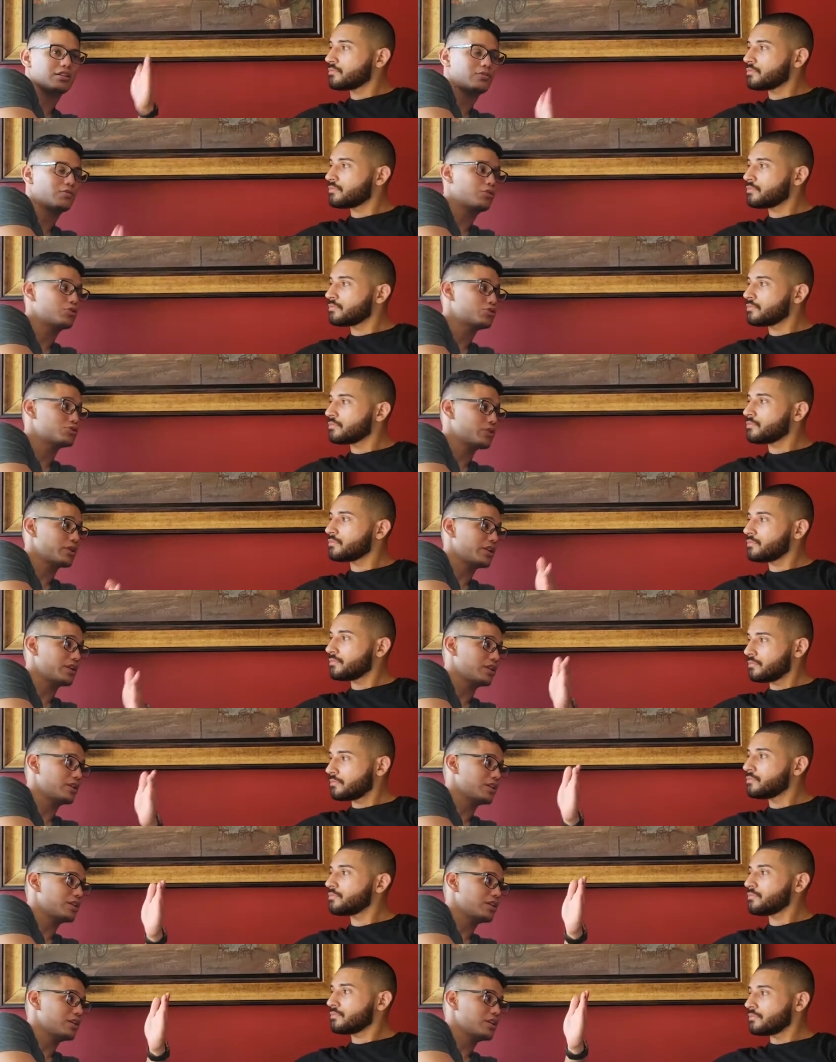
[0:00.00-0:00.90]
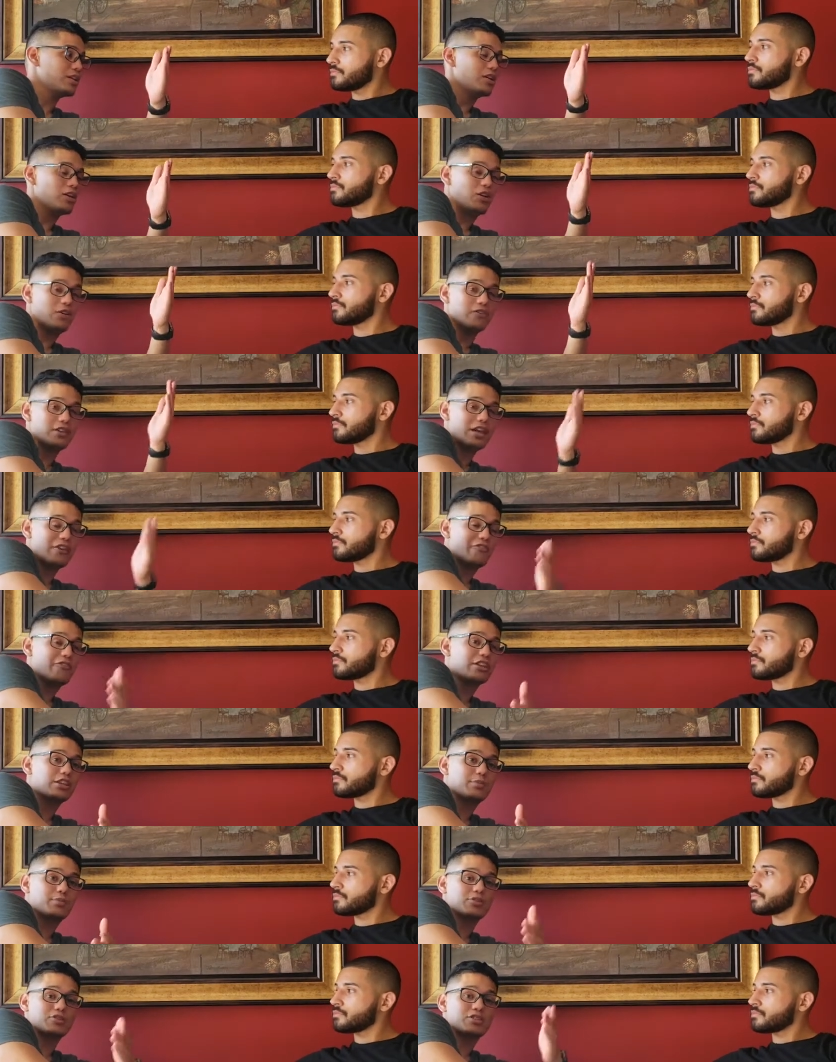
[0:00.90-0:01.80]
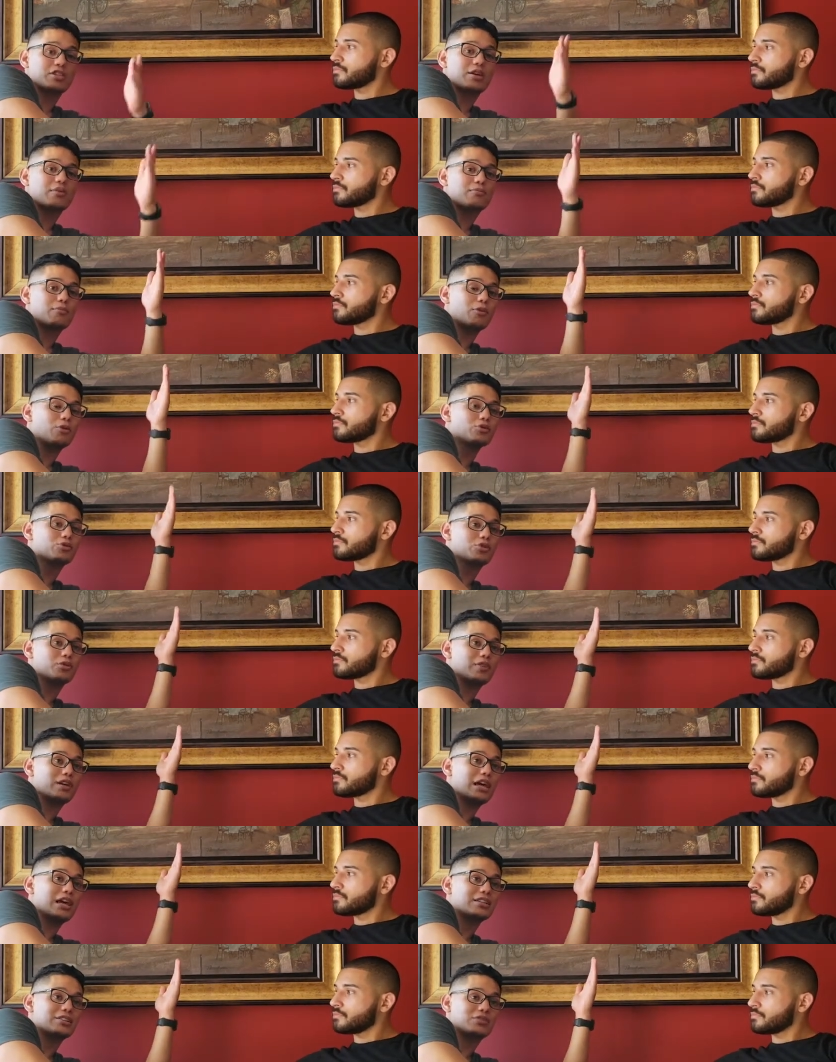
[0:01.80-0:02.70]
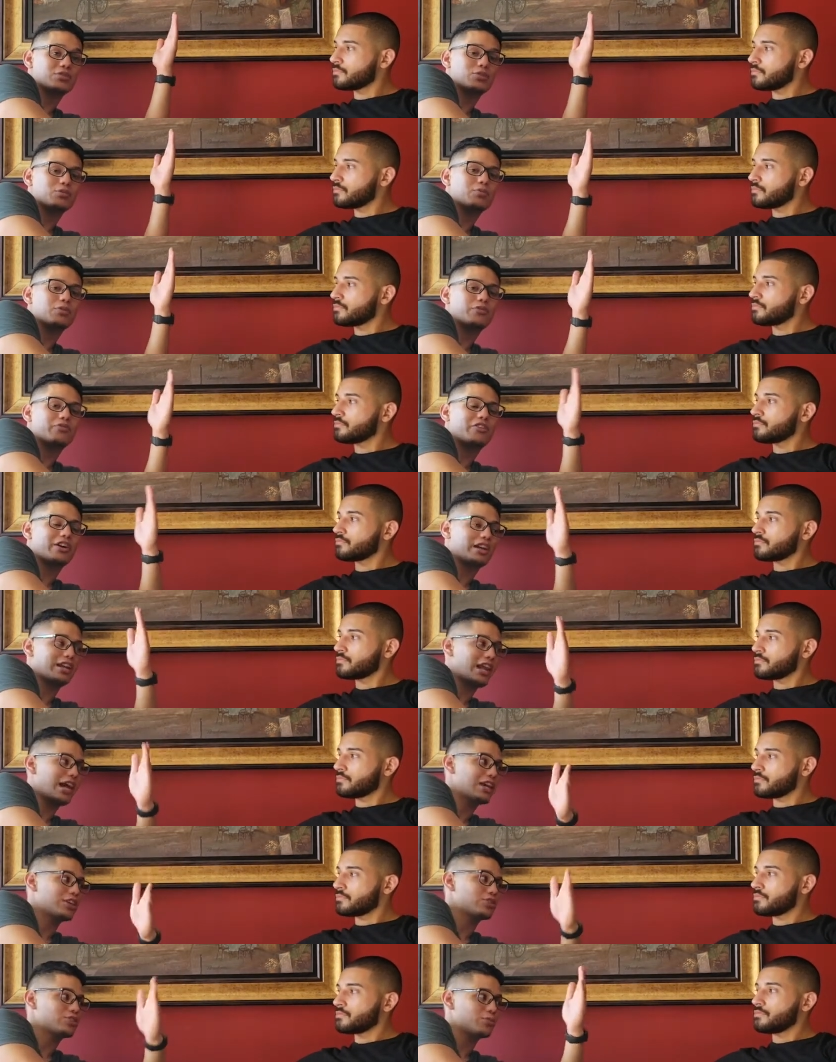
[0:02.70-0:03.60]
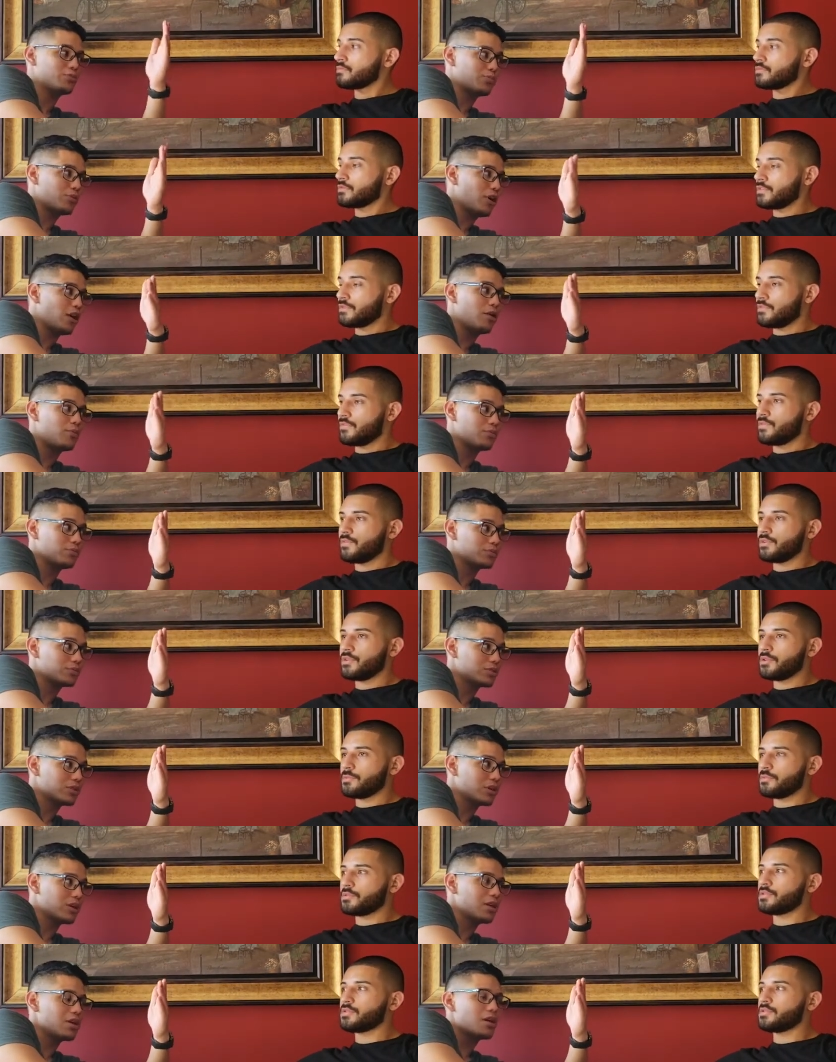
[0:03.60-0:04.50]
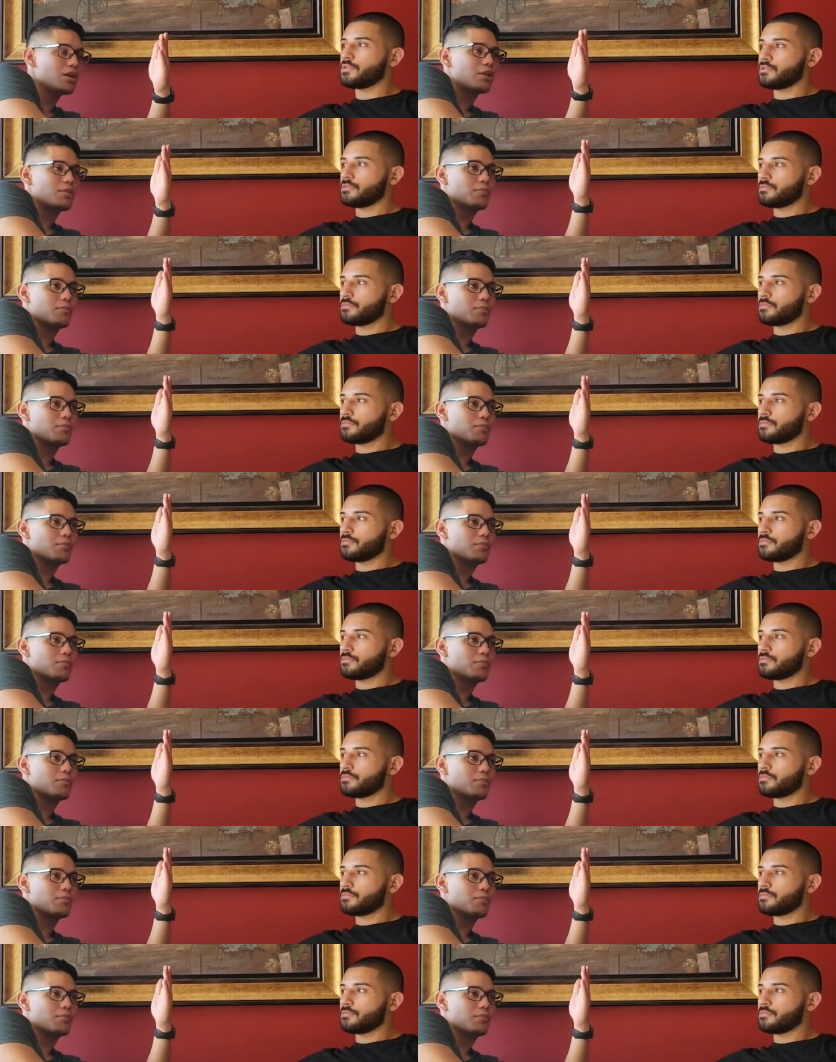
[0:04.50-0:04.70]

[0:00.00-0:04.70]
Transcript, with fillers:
Speaker 1: divorce rate. Huh. that fifty percent, most of it has to do with financial problems. Forty percent.